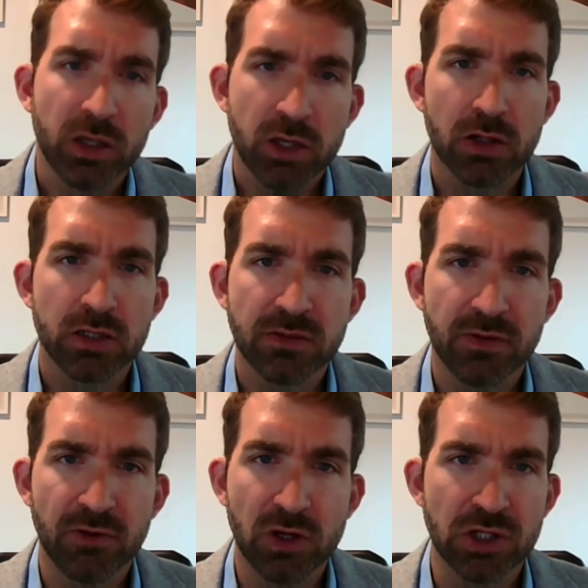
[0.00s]
curious
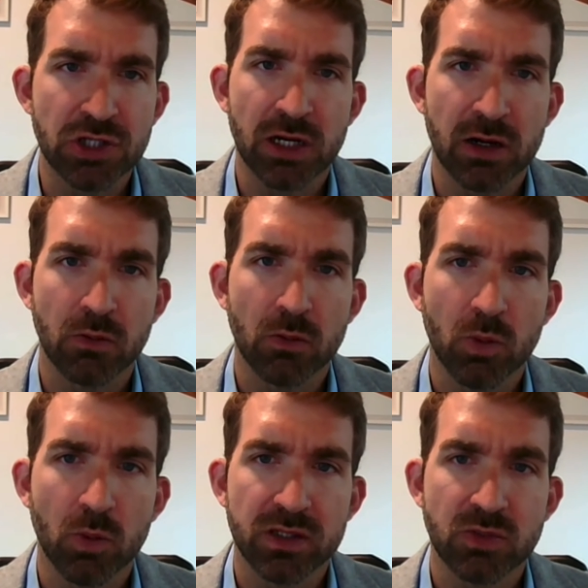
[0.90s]
if you can share
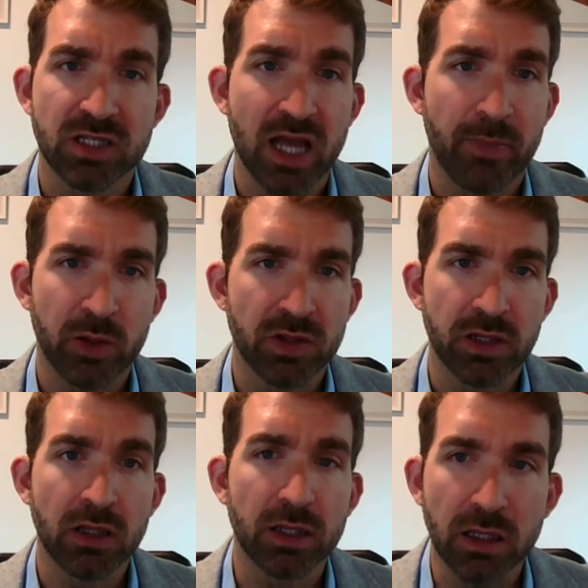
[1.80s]
what's happening with
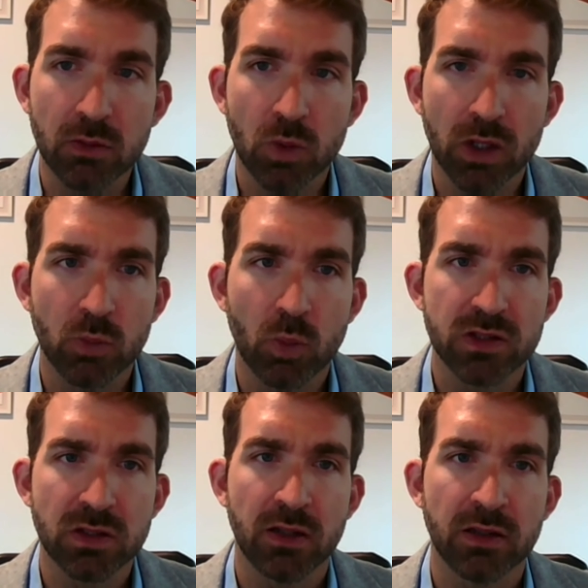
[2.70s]
Anility.
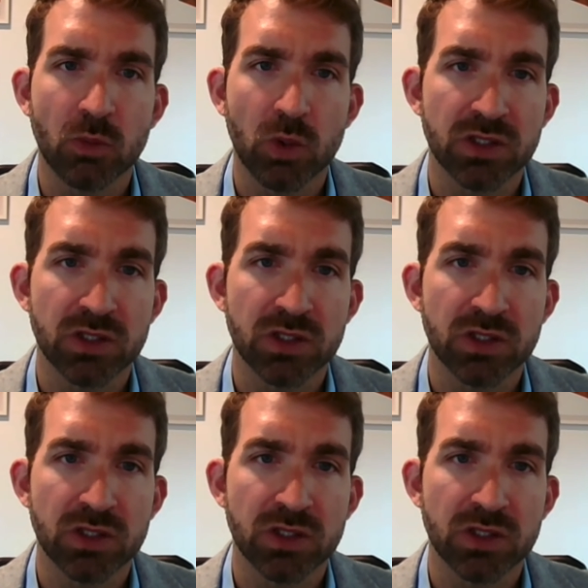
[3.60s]
What's on the